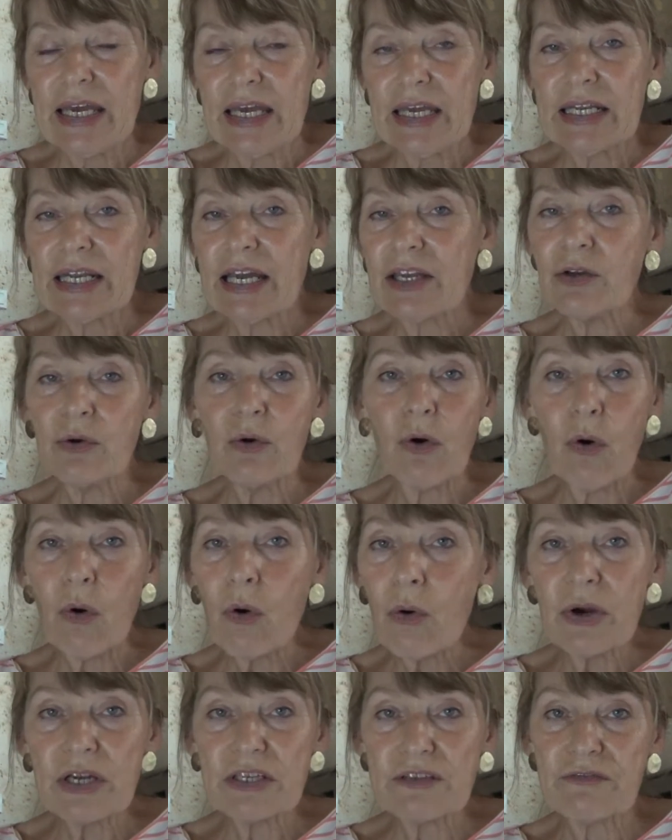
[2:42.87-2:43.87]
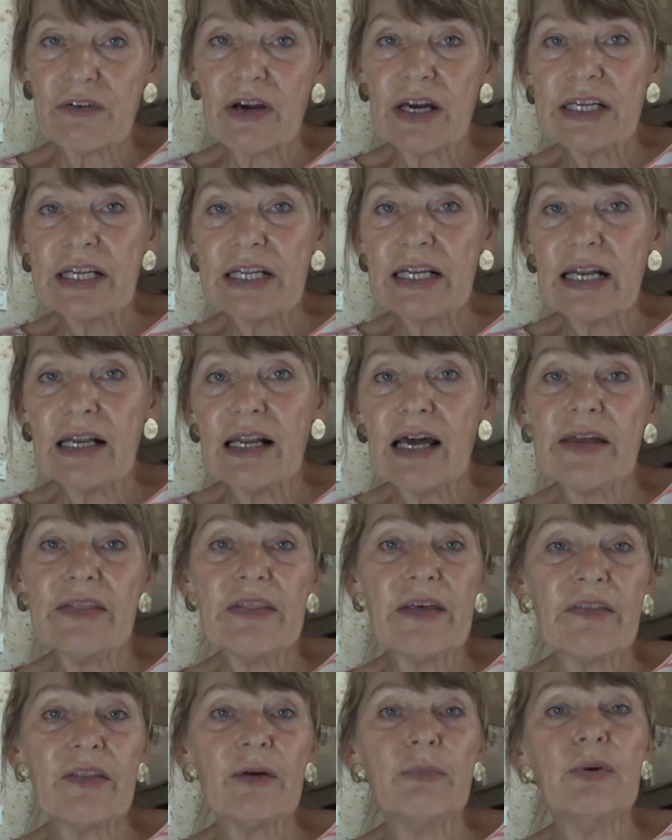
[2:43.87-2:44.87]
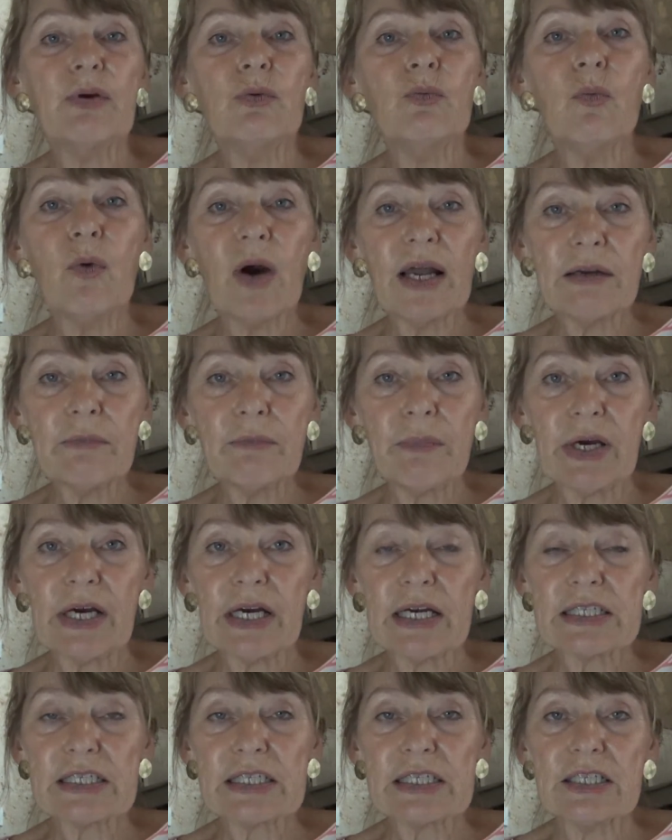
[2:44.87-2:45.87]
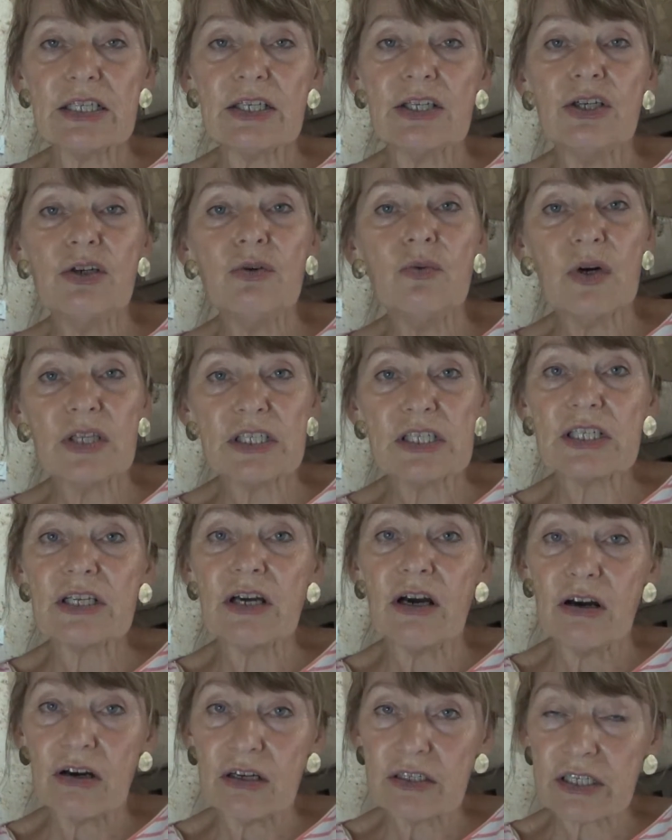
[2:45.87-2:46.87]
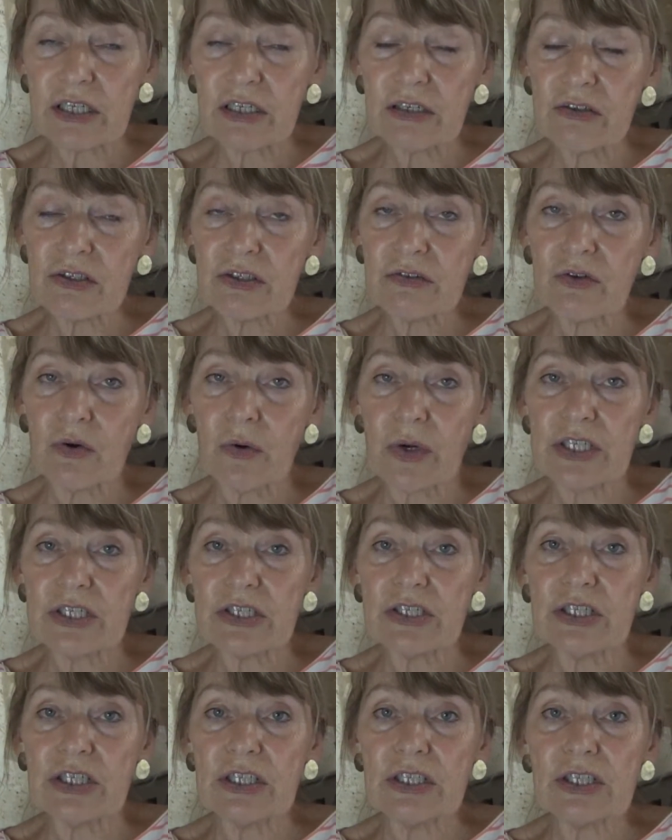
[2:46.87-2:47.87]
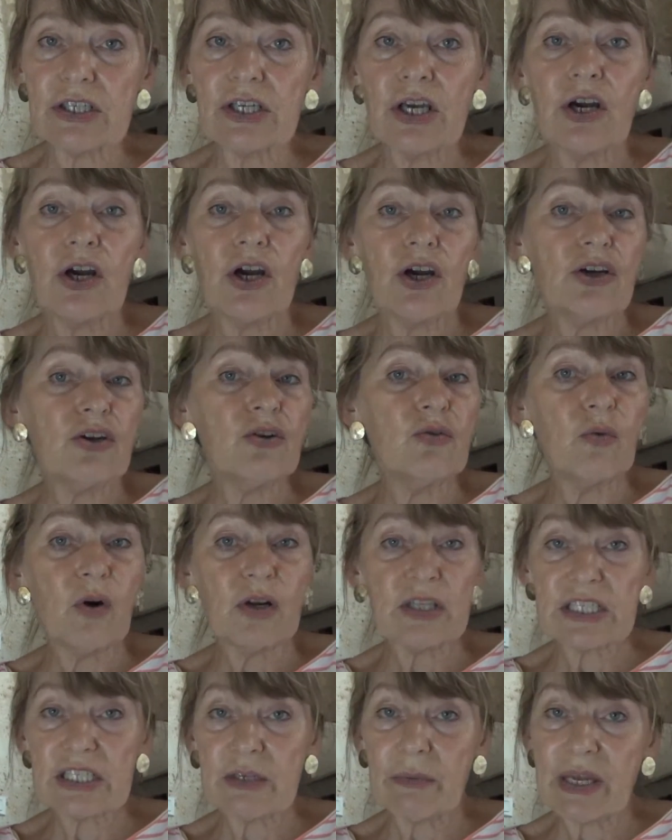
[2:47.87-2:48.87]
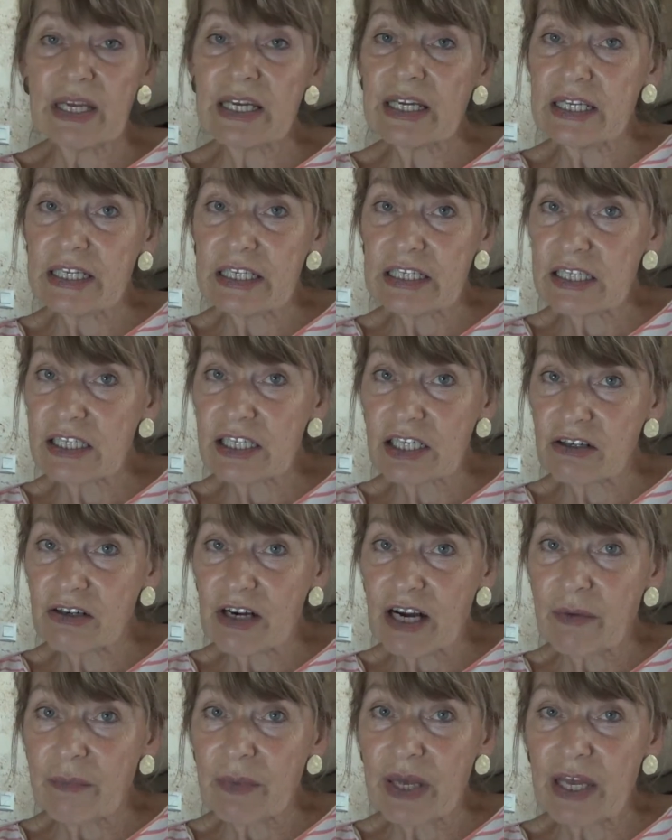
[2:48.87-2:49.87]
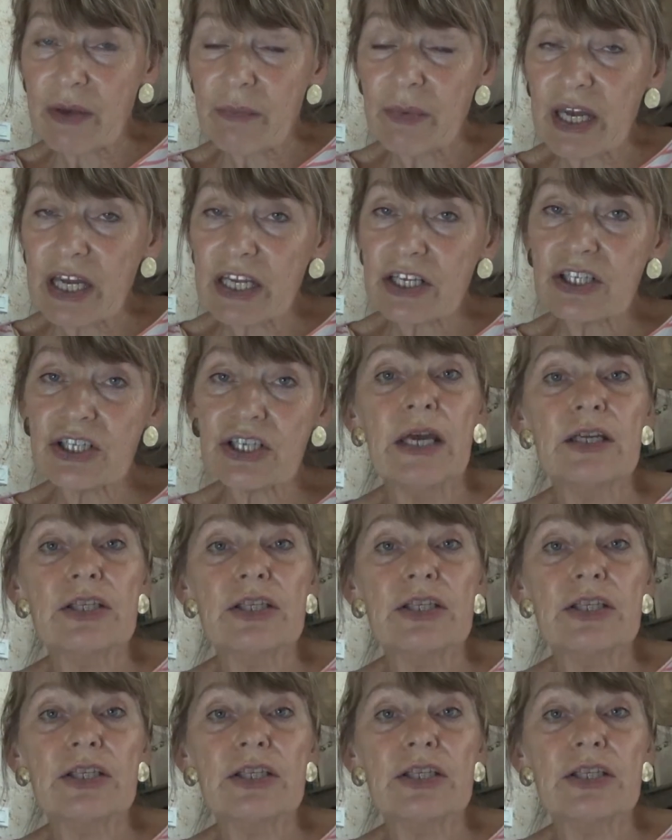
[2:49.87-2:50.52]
Now you'll always find in a line that there'll be one person who wants to ask a lot of questions, who wants to make an Instagram image.